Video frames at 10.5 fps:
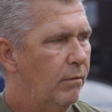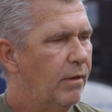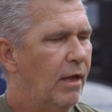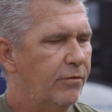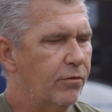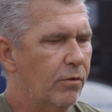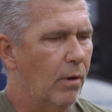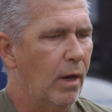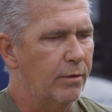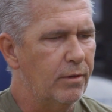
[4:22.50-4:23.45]
That's
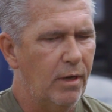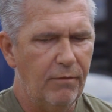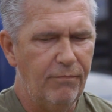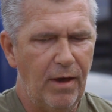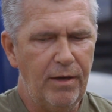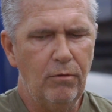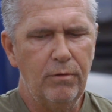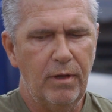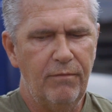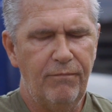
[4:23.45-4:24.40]
correct. Okay. And if I
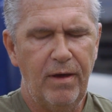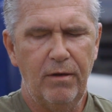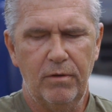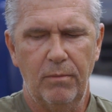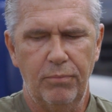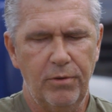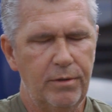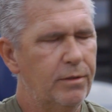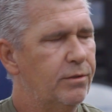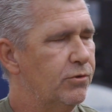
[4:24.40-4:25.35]
don't, if I don't
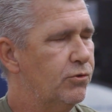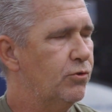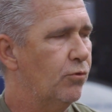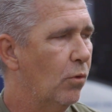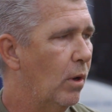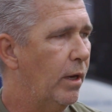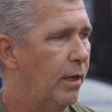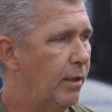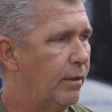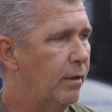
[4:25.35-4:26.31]
completely destroy
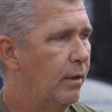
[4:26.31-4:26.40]
it,